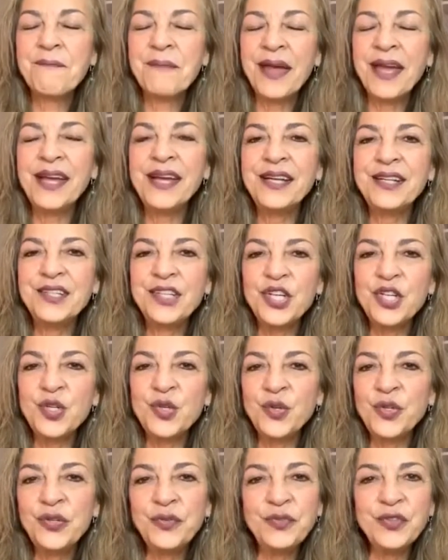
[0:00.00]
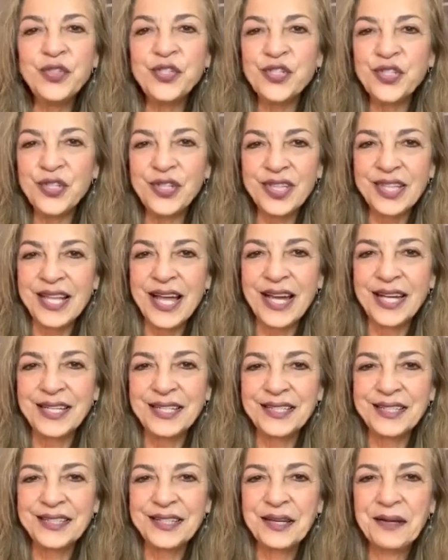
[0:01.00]
may the universal
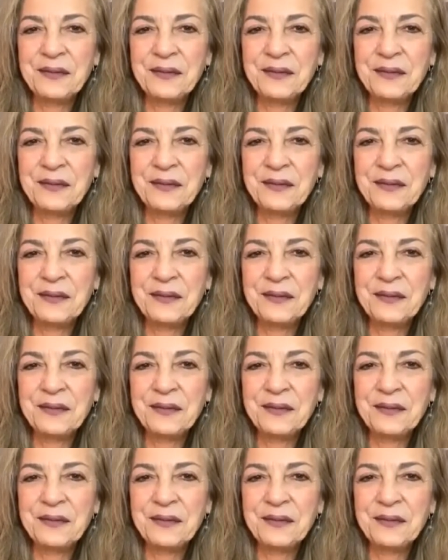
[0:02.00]
light